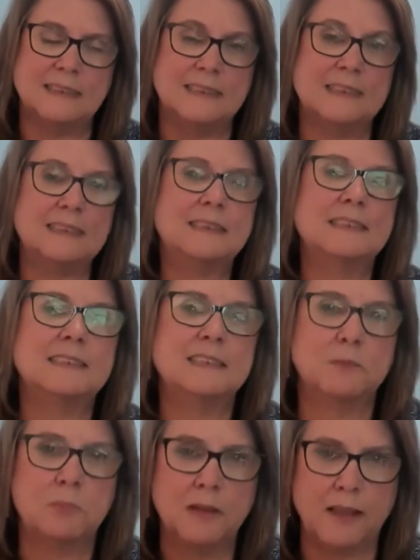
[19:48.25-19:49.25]
this is
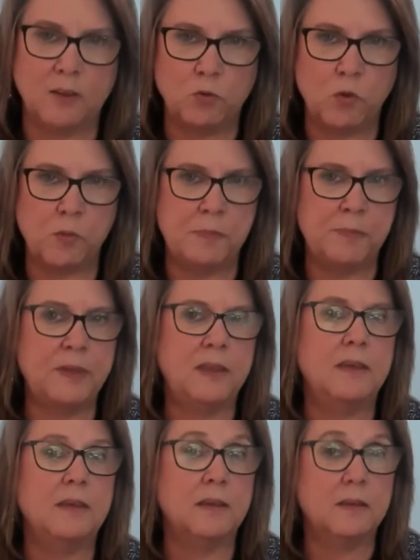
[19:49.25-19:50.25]
the place where we
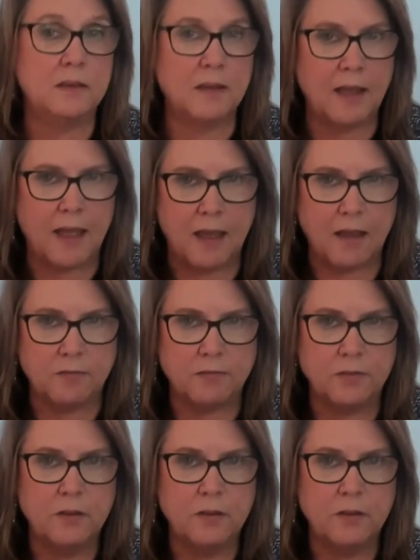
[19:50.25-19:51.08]
begin to have